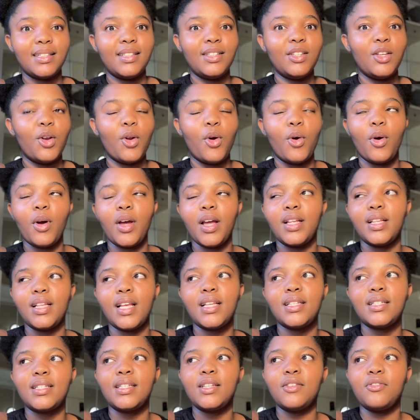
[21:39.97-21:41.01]
You know,
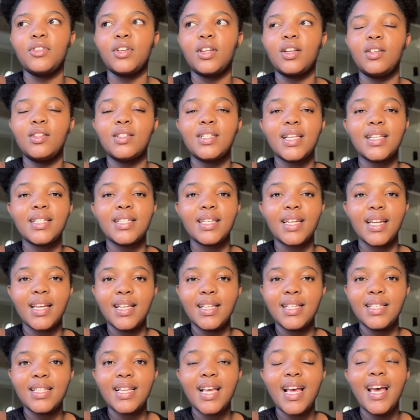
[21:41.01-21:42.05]
as difficult as it
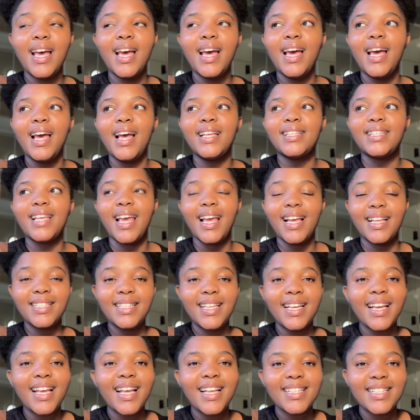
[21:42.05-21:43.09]
is, as
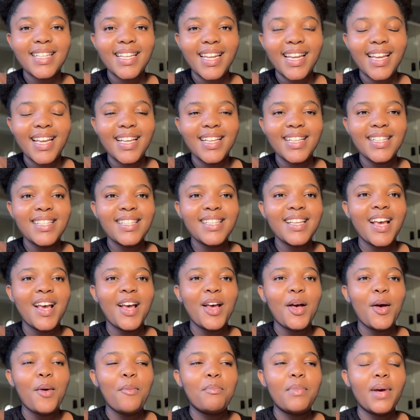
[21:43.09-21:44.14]
hectic as it is,
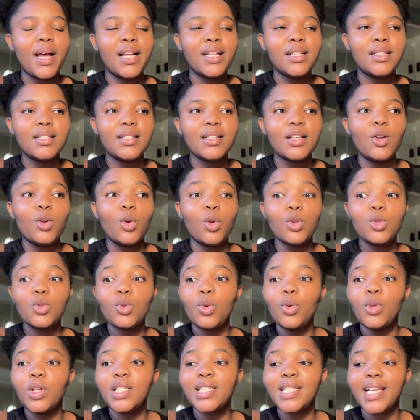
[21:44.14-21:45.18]
but law
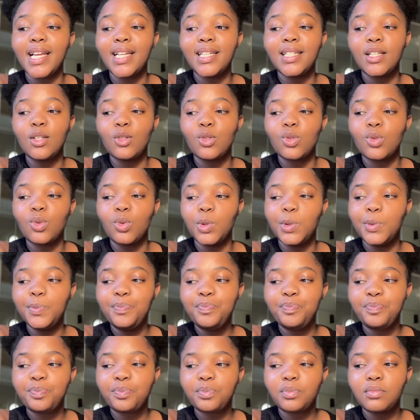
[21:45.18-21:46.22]
school is ending soon.
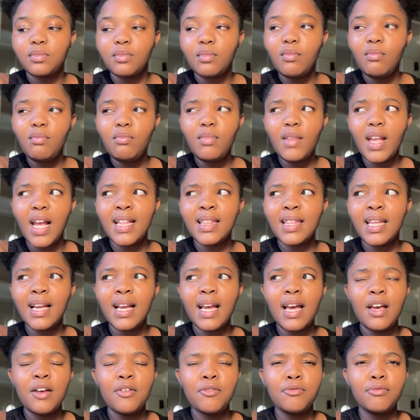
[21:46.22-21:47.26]
I think
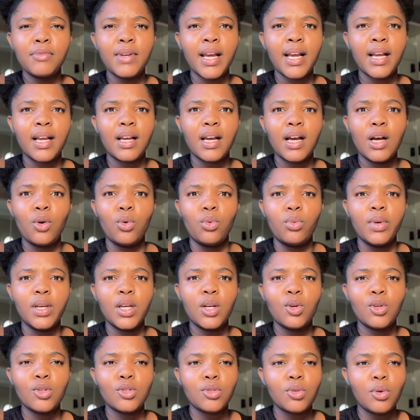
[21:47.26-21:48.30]
I have like a
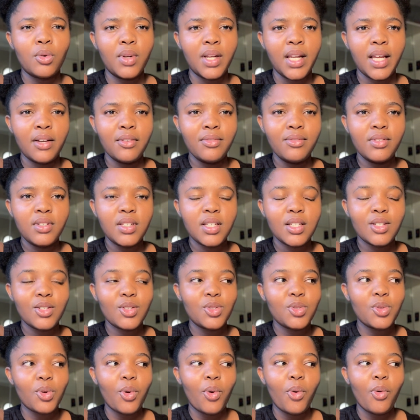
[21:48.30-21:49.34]
week or so left.
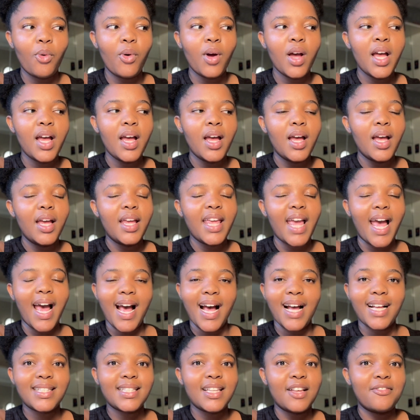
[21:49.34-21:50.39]
So yeah,
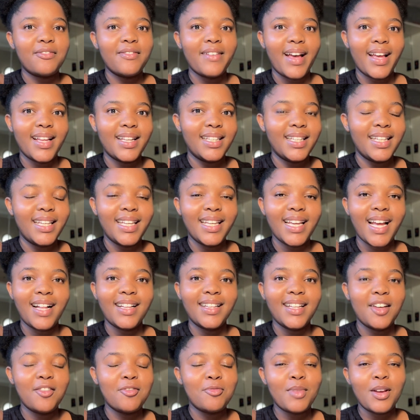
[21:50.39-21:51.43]

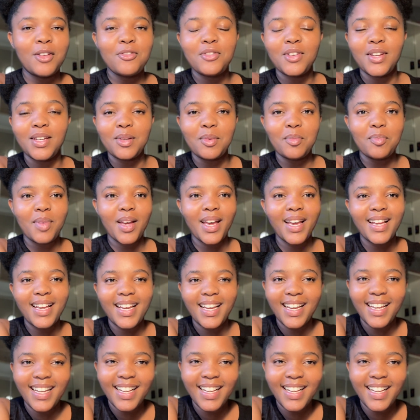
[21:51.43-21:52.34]
I'll have my freedom back.